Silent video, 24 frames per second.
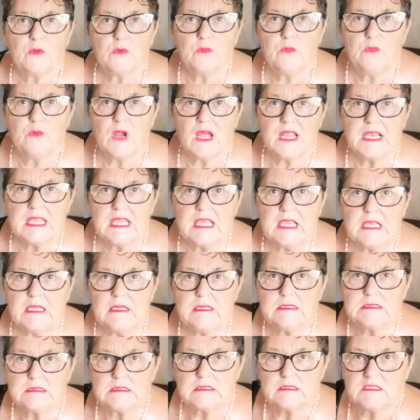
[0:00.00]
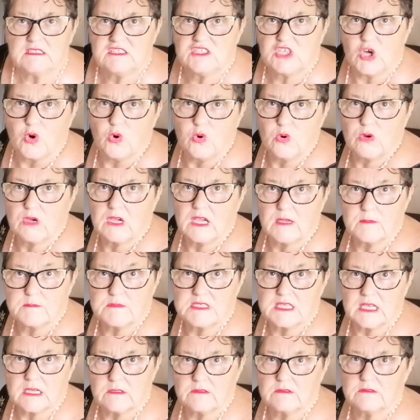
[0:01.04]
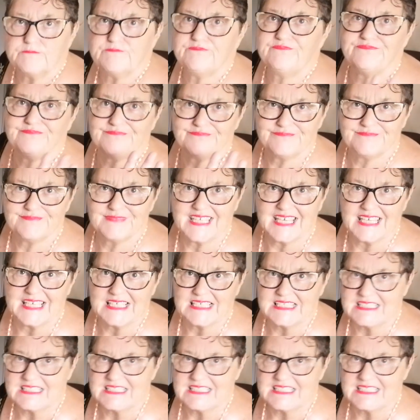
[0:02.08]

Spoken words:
runny dough comes out, then